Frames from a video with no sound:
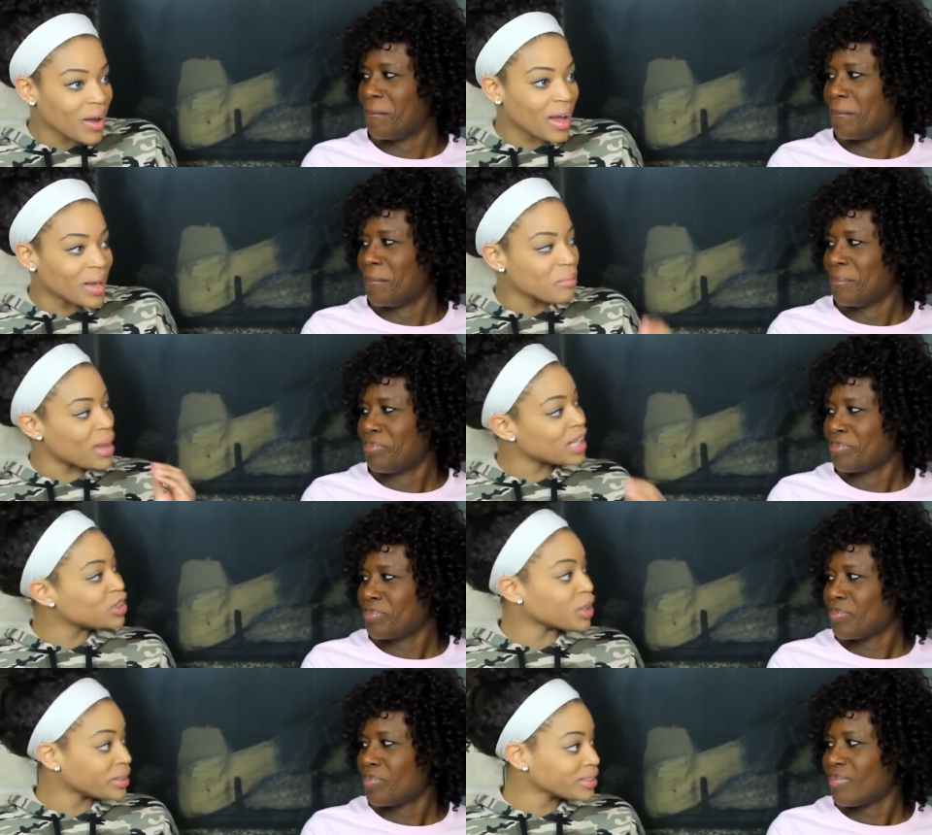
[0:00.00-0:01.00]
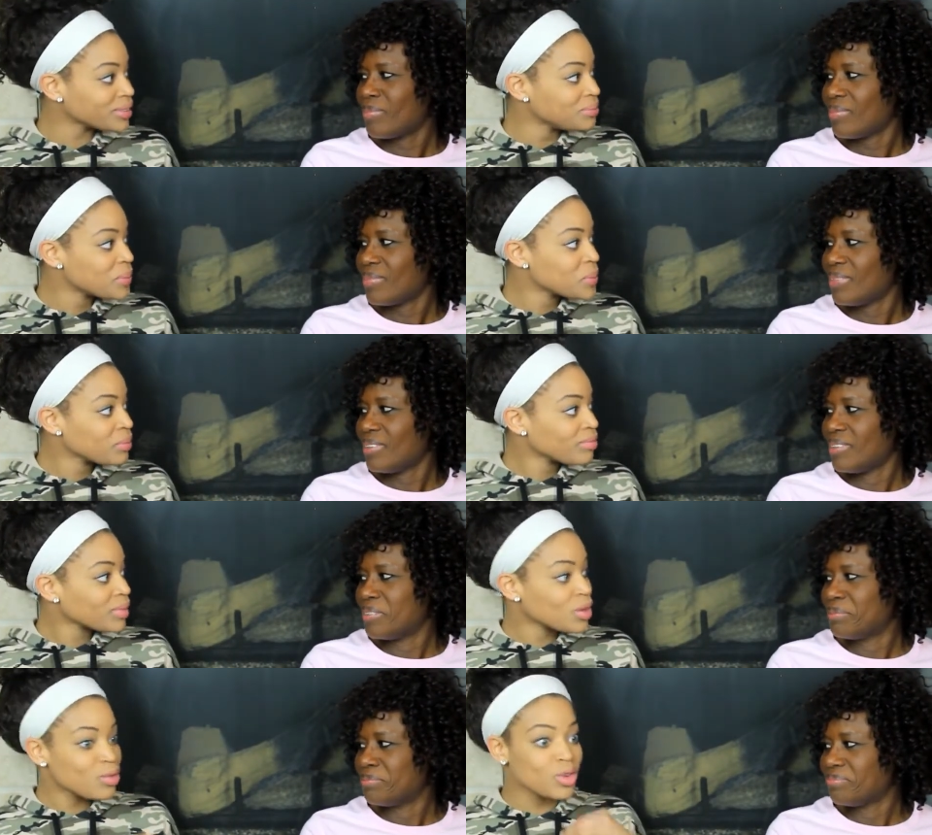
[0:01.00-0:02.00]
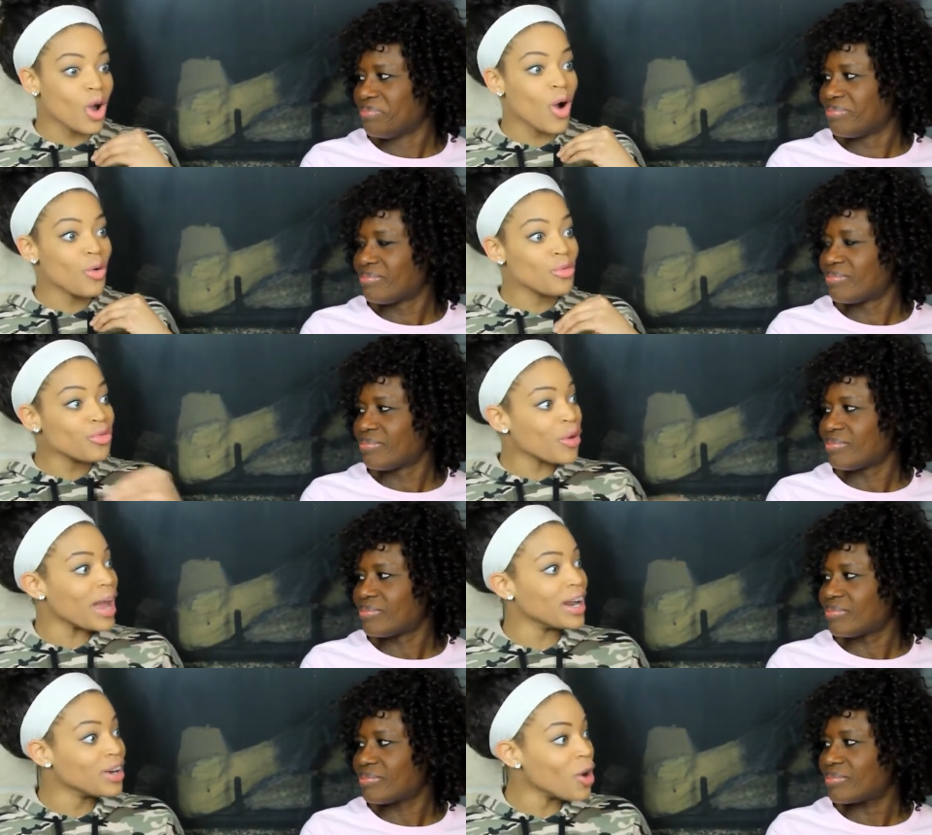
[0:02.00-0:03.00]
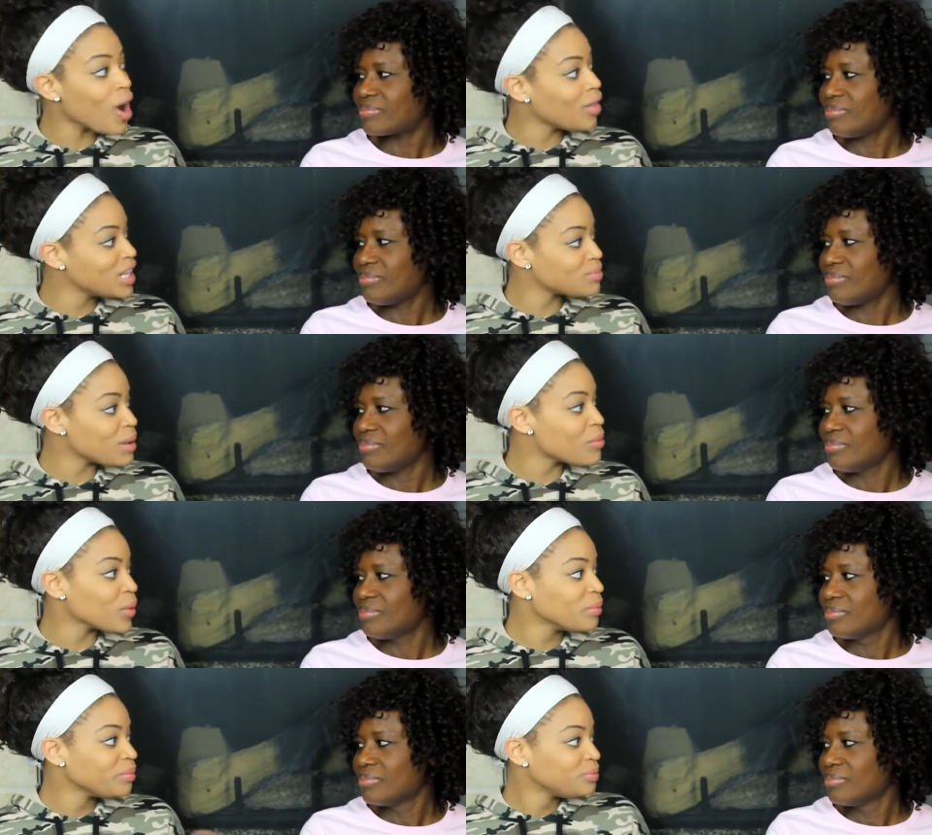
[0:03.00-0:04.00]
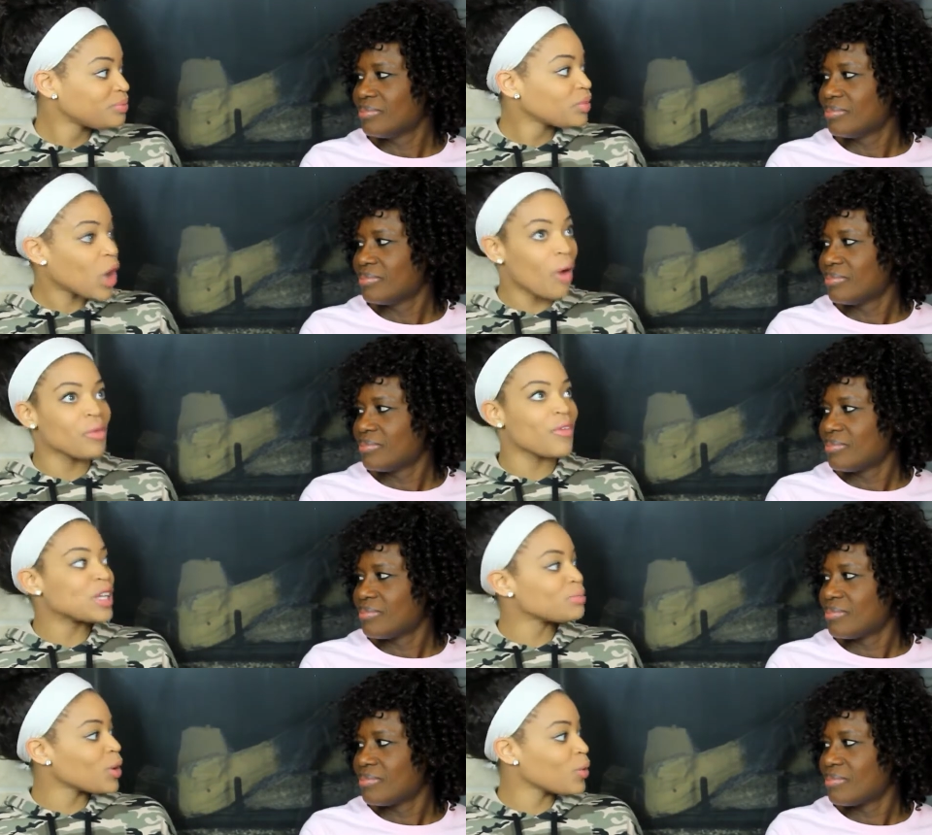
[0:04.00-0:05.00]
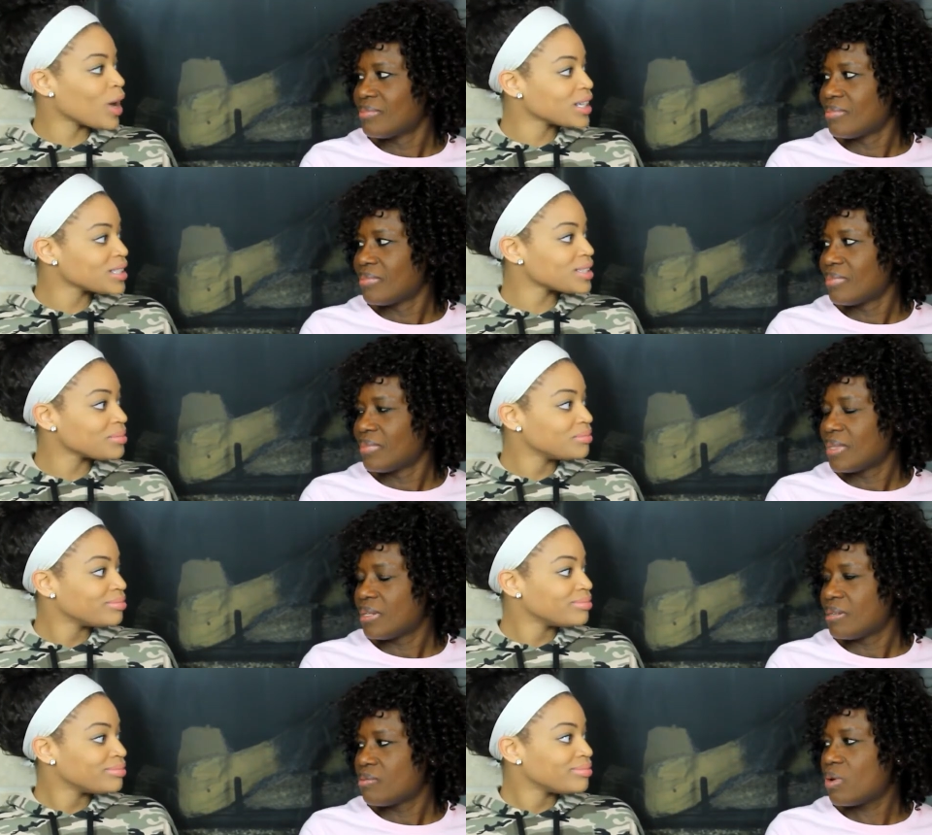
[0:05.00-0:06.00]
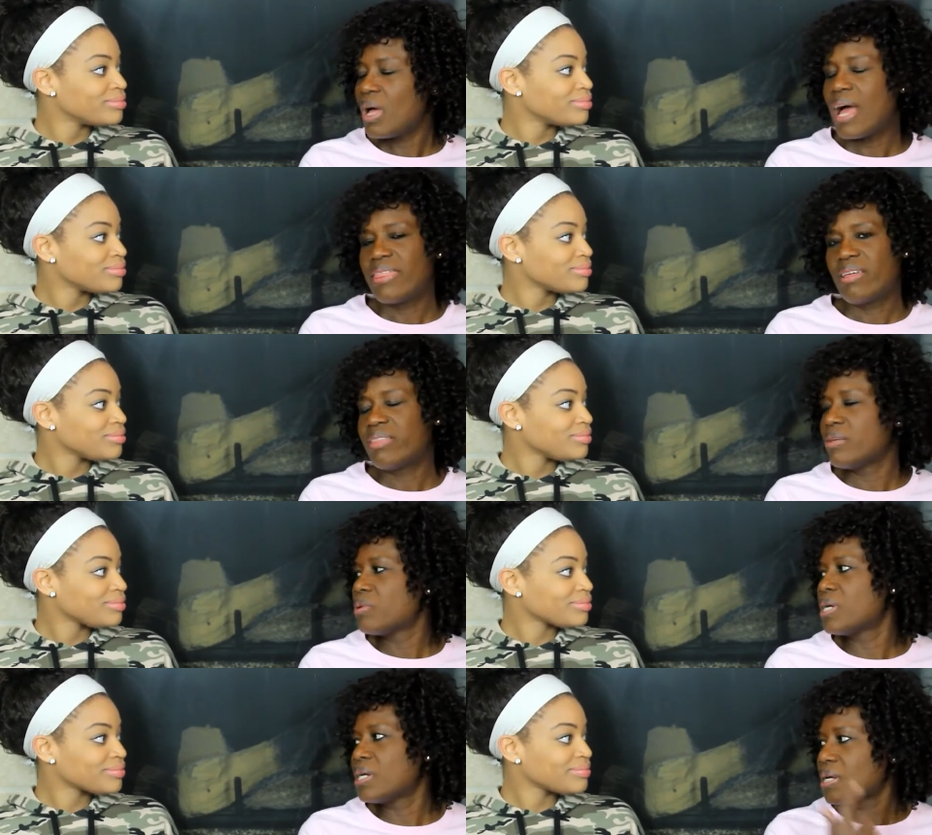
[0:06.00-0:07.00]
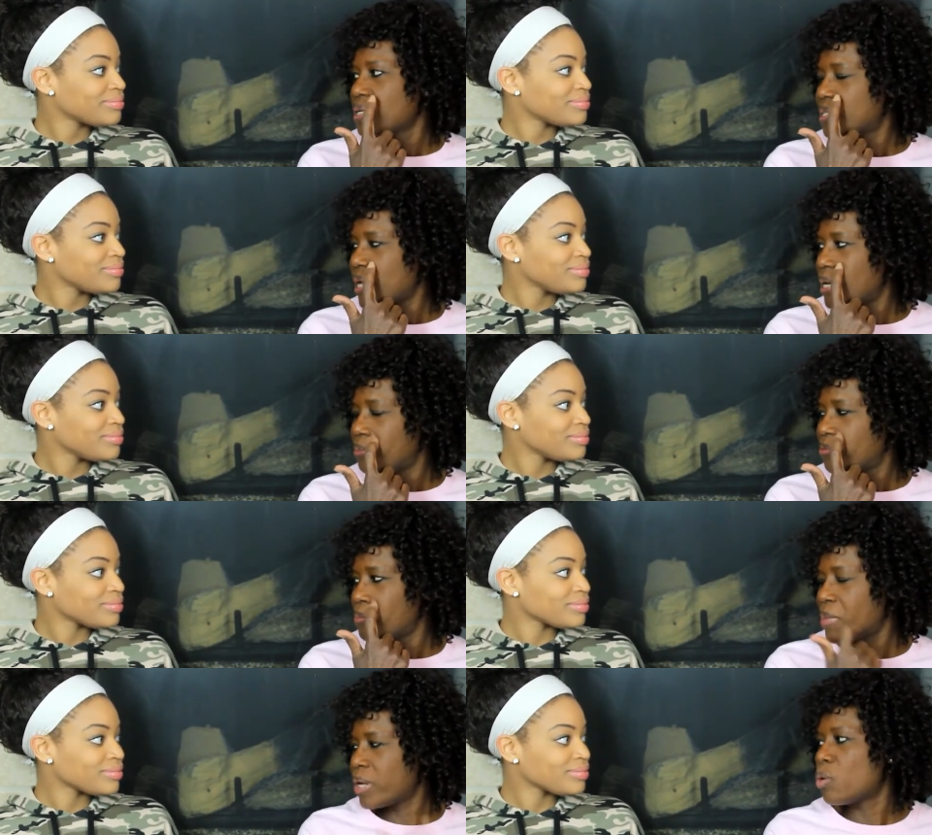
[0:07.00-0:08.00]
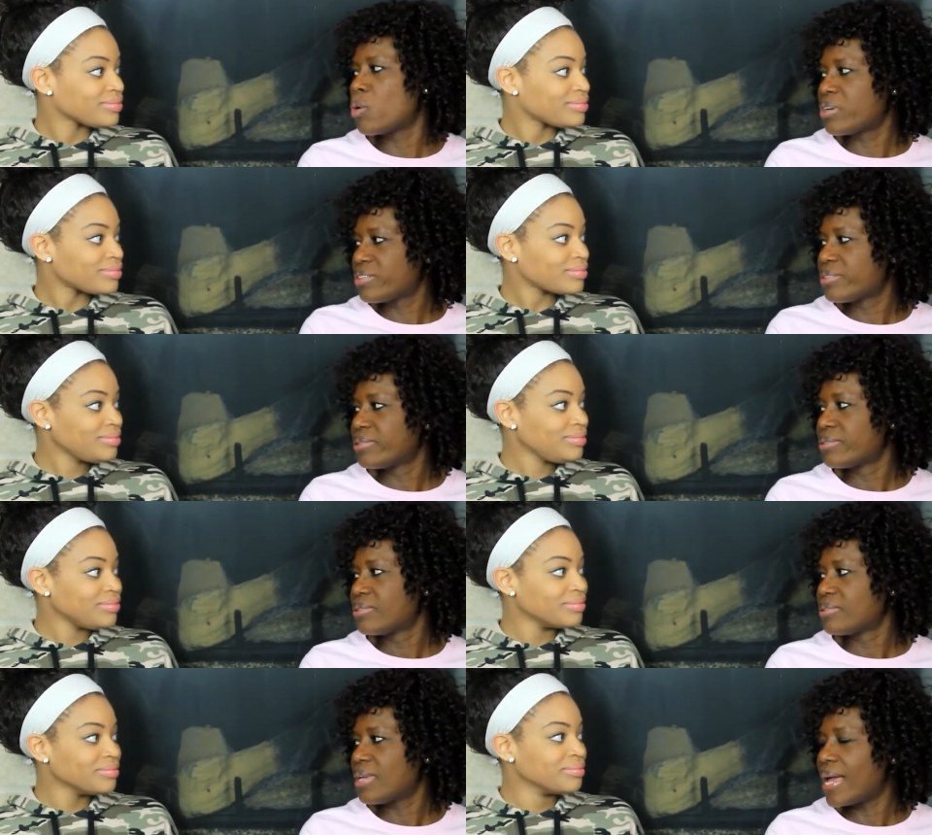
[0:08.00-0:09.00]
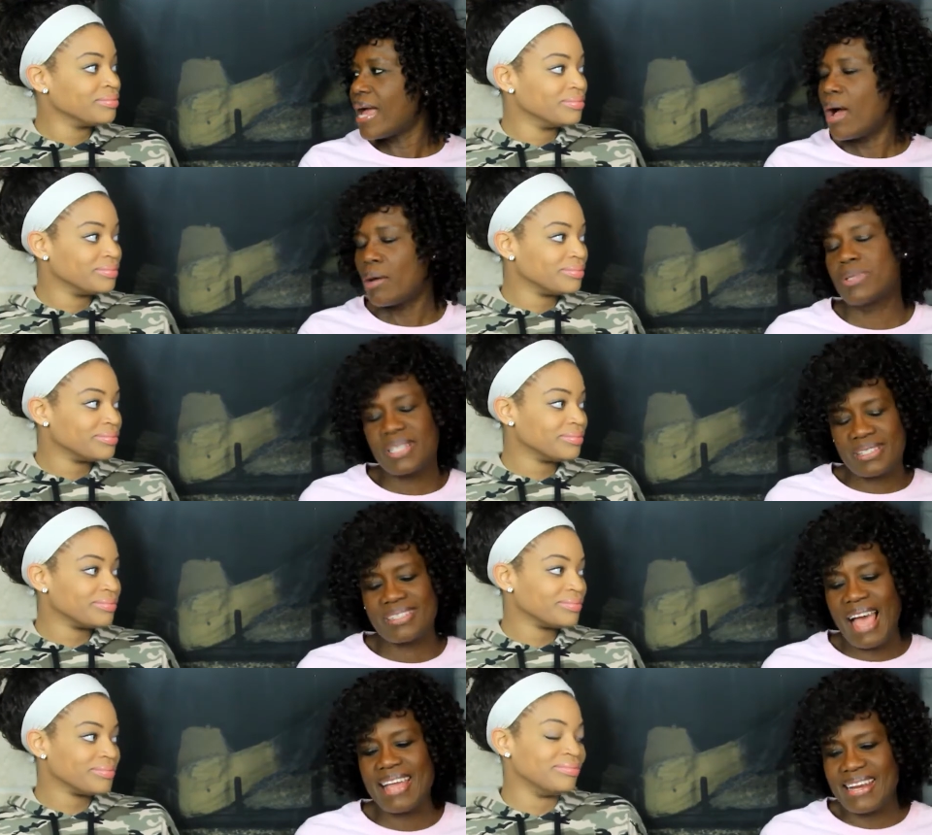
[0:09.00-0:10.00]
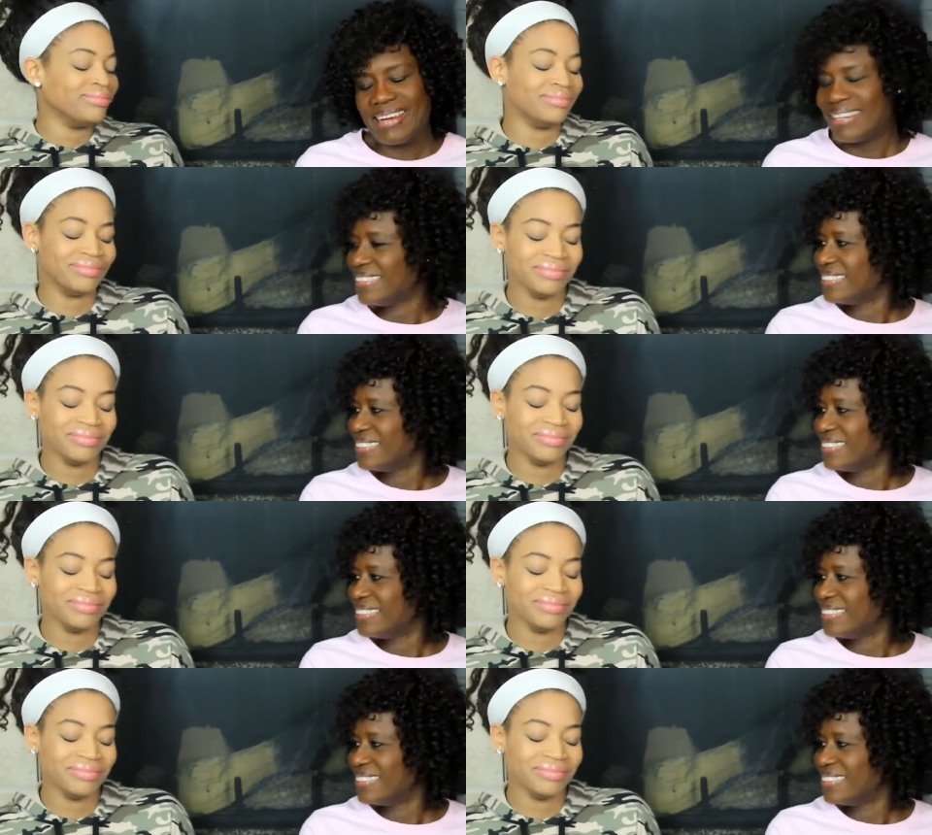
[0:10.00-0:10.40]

Speaker 1: on pictures. Don't friend all these people. However Facebook works.
Speaker 2: Well, I thought they were going to sign up for my course. I, I was excited.